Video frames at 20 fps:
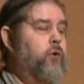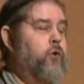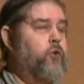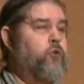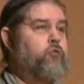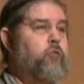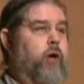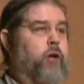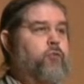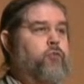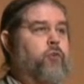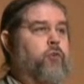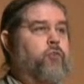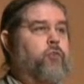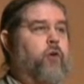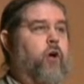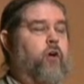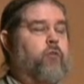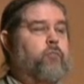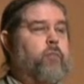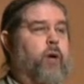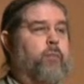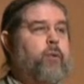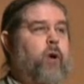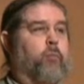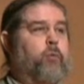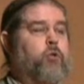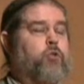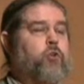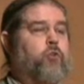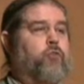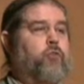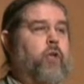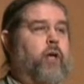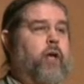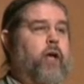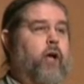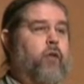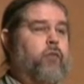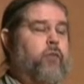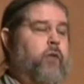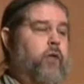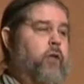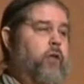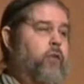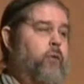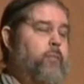good graces of my publisher sending out the